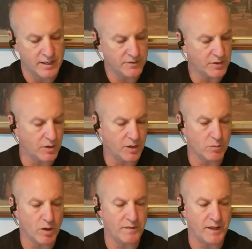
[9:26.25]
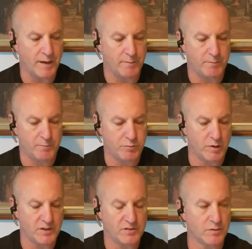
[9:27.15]
So you run that
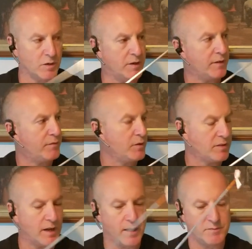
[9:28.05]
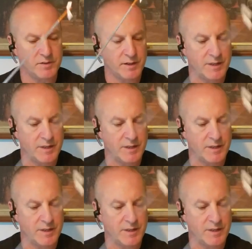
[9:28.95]
brush through it a few times.